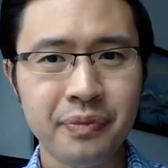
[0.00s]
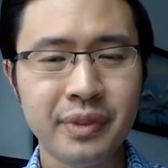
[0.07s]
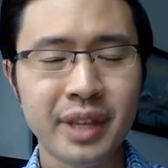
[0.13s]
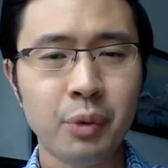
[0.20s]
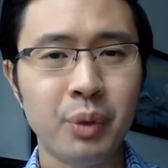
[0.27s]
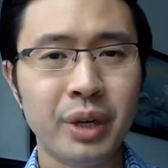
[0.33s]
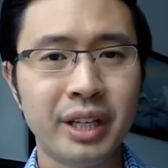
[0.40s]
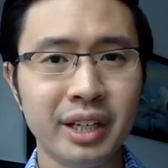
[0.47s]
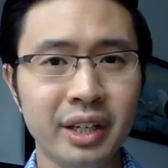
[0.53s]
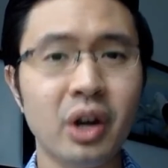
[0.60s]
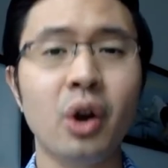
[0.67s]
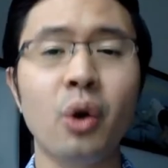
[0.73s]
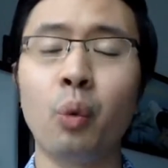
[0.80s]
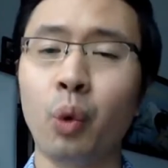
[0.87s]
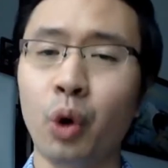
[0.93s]
then we can
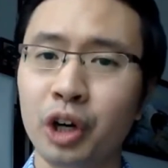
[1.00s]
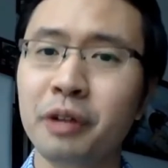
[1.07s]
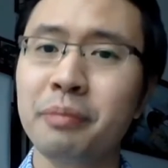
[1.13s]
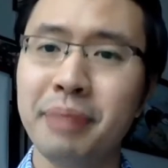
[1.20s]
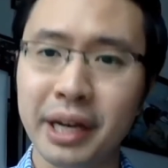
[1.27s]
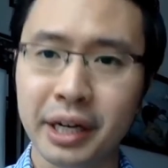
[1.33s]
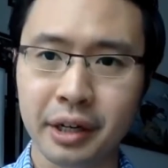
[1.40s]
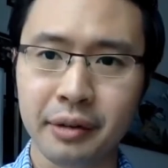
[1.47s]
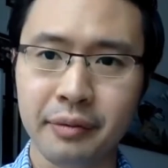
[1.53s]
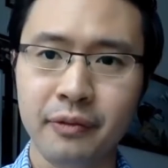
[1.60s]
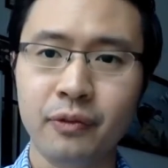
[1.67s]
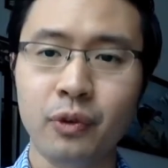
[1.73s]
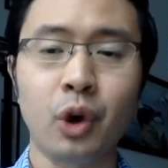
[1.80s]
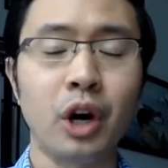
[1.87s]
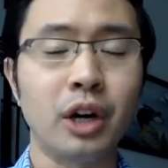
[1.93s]
work better
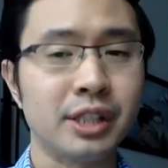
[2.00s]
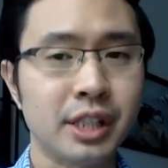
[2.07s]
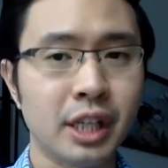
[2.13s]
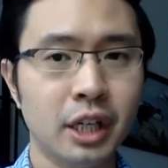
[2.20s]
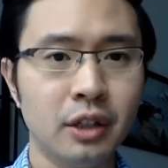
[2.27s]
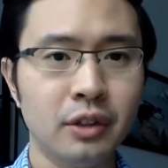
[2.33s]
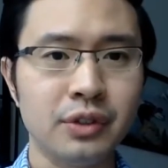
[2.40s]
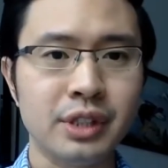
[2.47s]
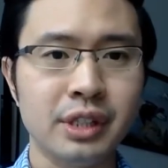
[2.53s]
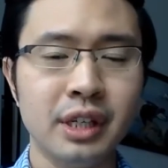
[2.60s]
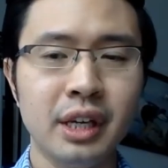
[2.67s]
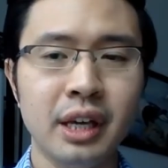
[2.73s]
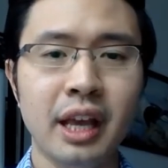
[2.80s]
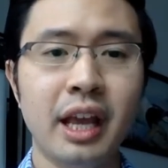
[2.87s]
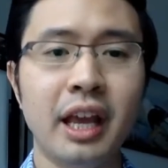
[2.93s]
for ourselves
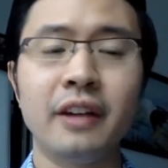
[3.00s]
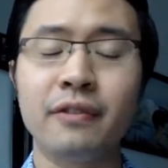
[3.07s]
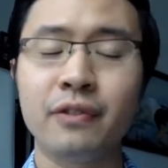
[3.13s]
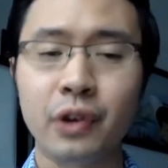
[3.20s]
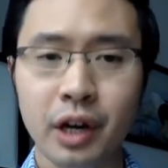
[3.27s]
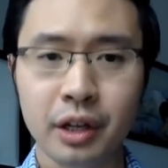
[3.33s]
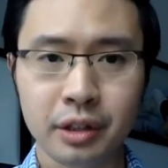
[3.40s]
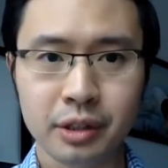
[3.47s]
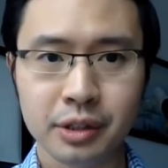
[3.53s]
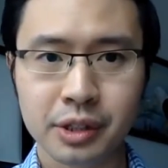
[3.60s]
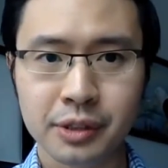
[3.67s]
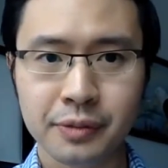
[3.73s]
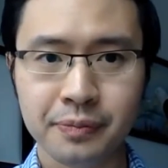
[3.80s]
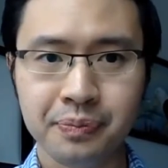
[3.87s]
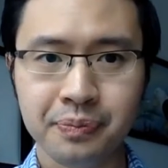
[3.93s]
and for
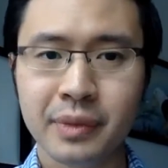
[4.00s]
others.